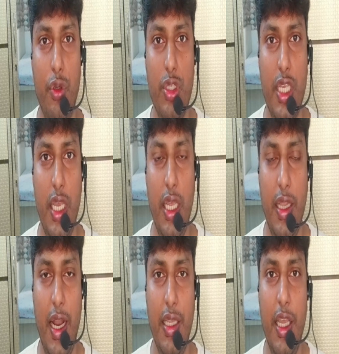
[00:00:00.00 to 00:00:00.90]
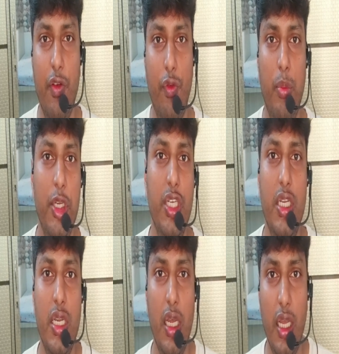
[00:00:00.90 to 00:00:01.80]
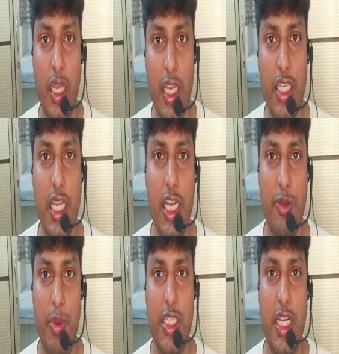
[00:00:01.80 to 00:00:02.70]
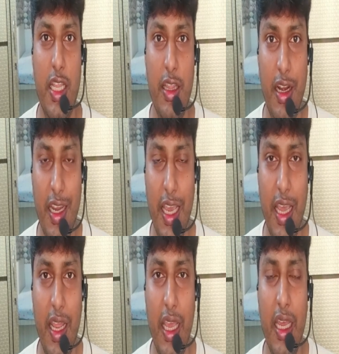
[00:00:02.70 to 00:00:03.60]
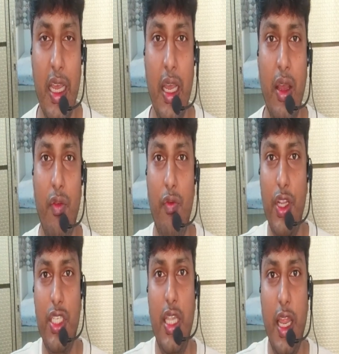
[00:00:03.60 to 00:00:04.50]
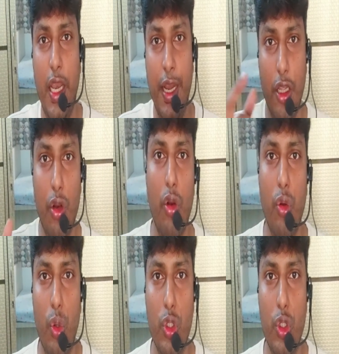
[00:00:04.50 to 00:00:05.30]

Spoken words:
to say that the information initially is present in the DNA, which then later on